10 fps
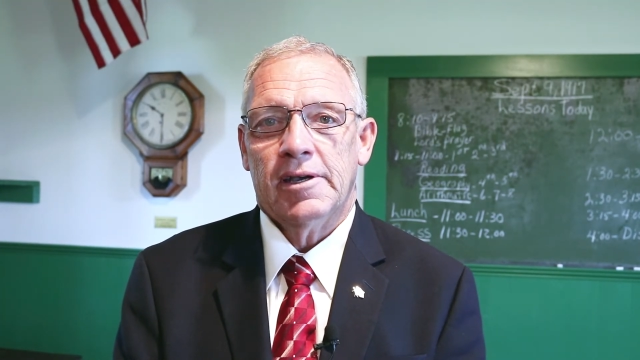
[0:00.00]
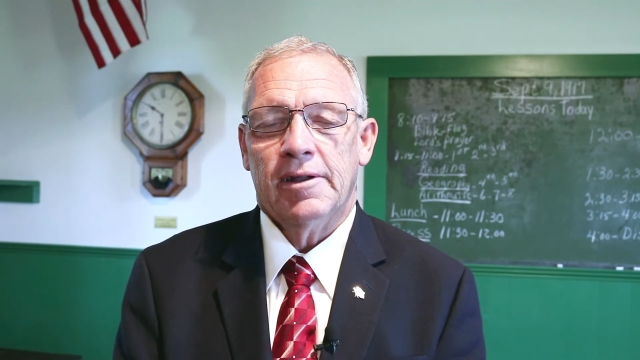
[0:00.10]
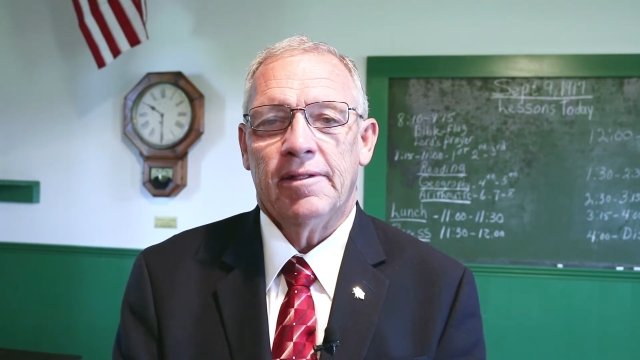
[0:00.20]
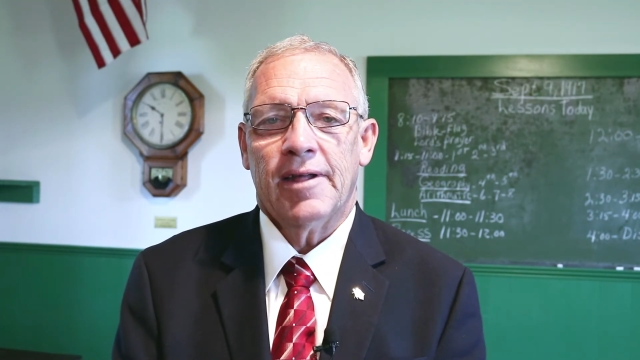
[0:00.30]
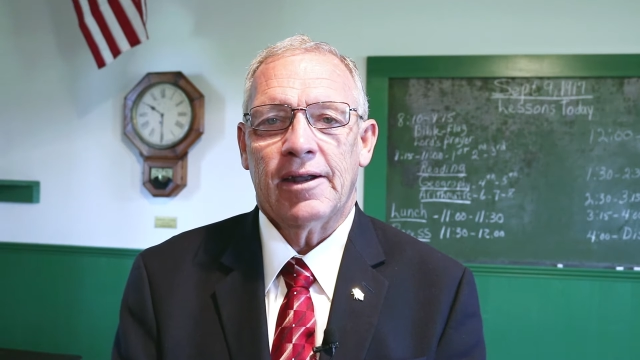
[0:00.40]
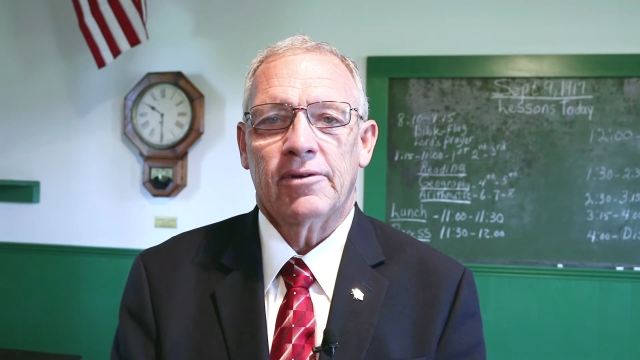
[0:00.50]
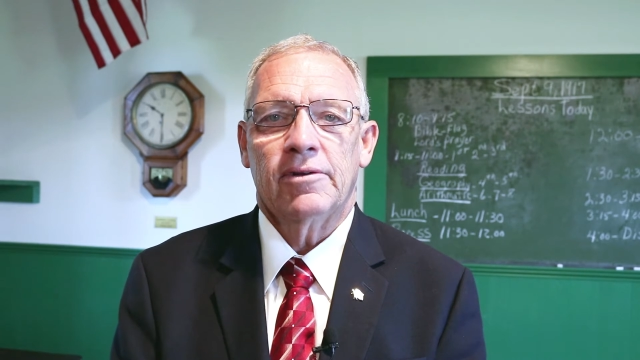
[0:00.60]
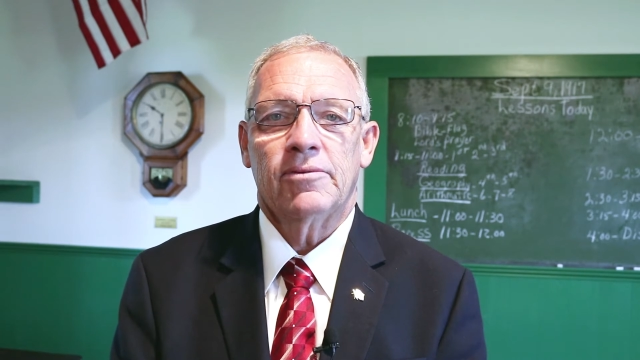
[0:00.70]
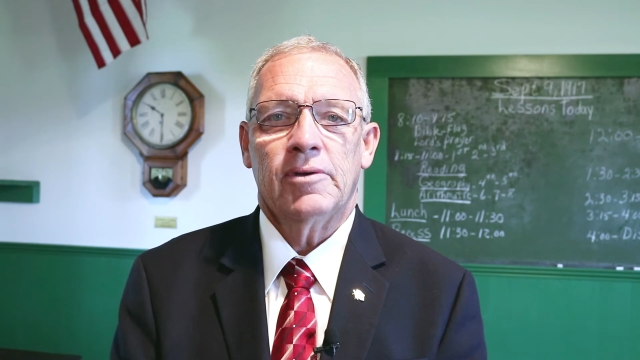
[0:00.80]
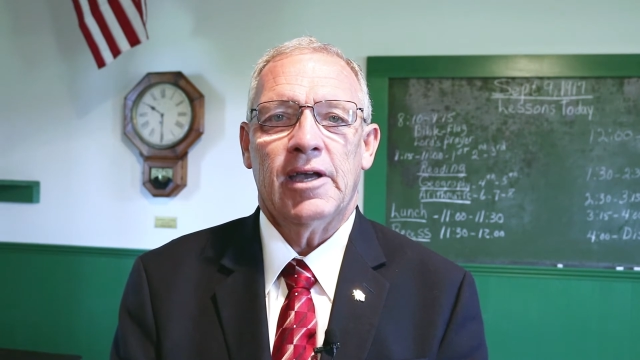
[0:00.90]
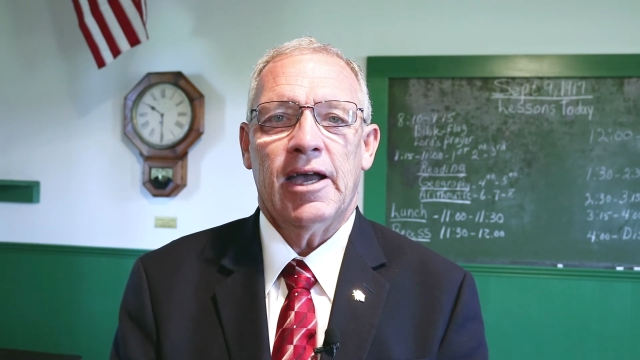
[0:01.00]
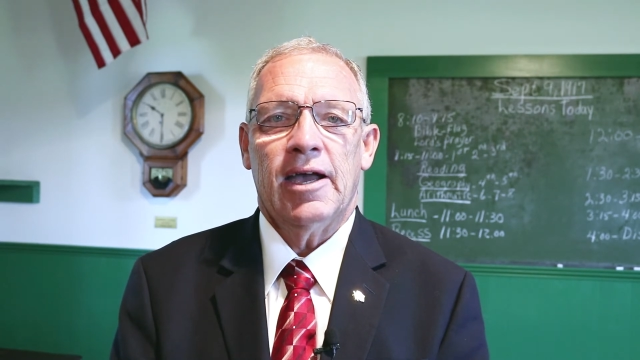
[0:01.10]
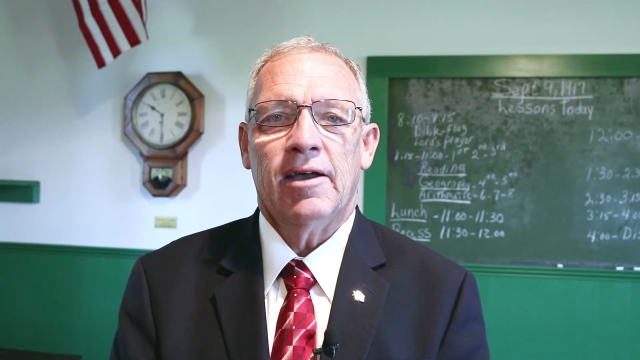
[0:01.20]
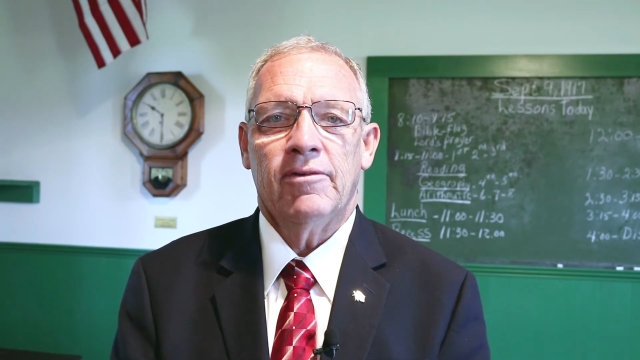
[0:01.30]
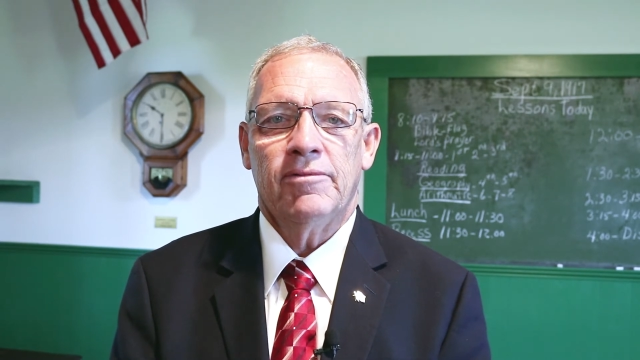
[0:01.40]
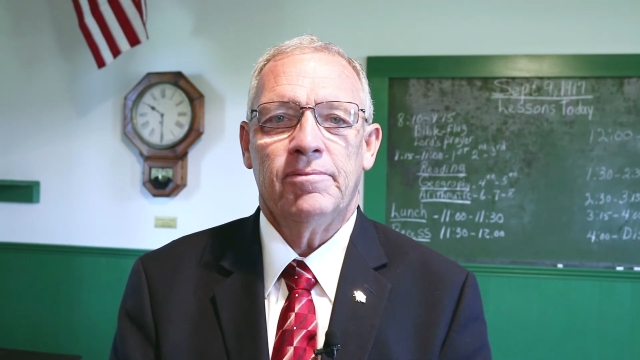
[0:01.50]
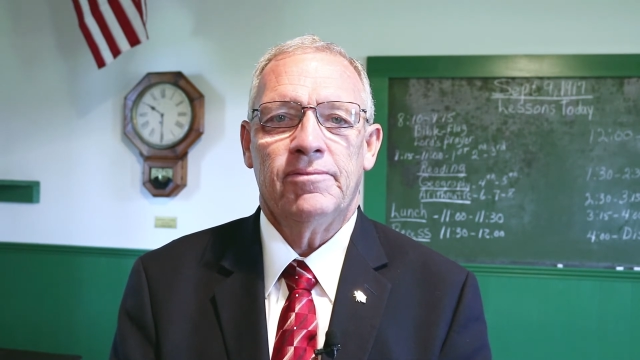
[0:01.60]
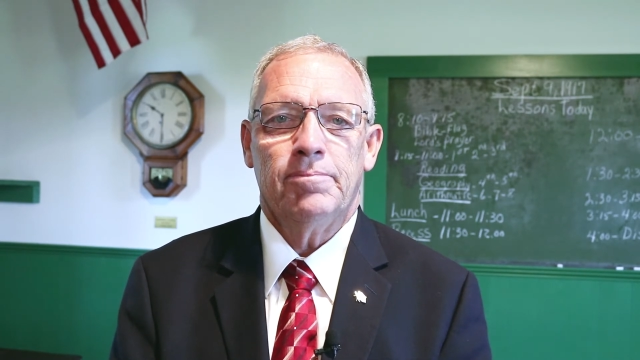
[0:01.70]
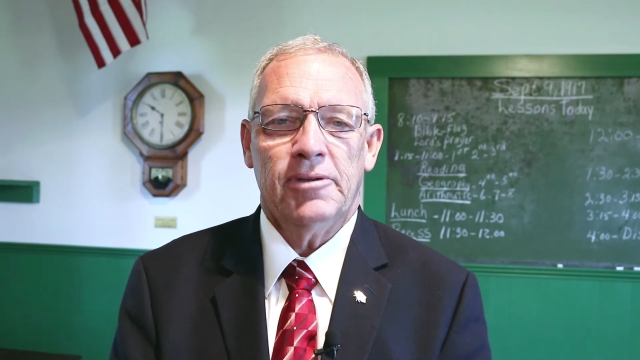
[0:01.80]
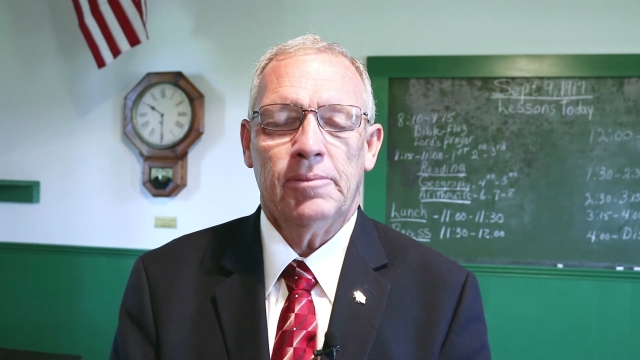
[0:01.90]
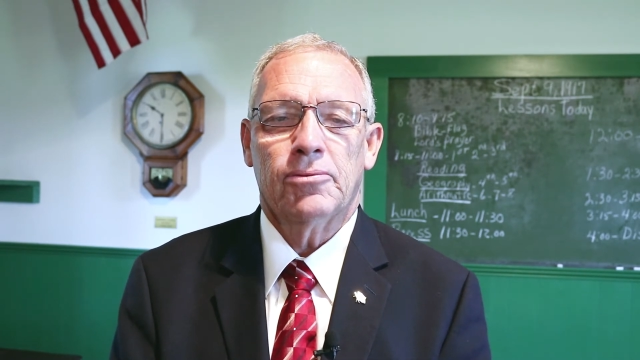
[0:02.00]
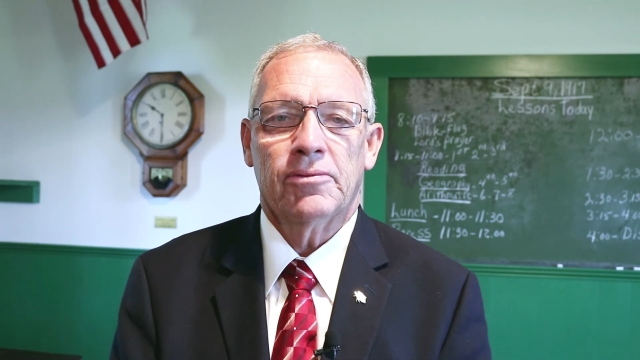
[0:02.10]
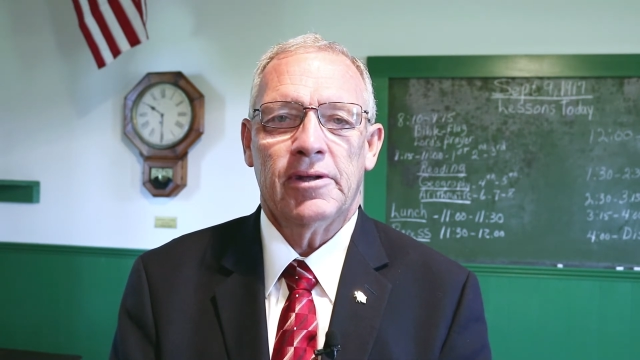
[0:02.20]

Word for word: And thank goodness we have people